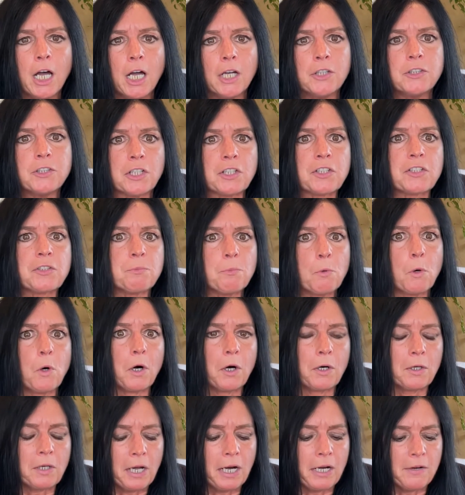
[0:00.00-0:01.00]
just
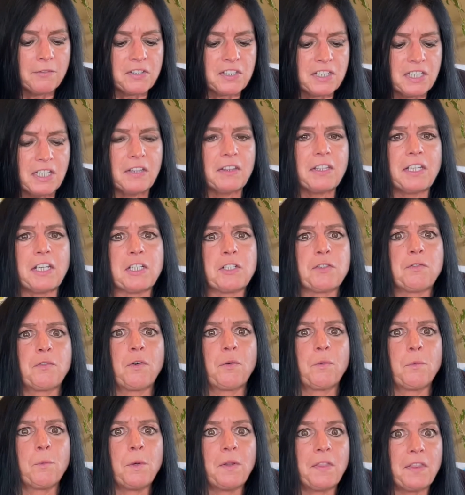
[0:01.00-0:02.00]
more kind of seeing things
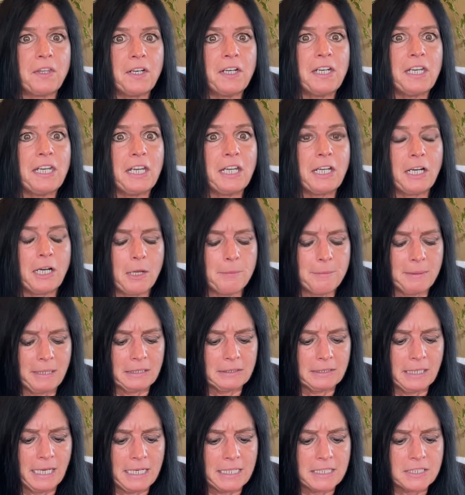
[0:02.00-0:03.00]
with an economic
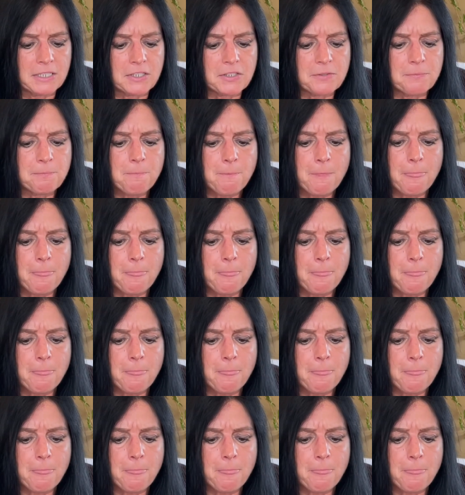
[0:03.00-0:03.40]
lens.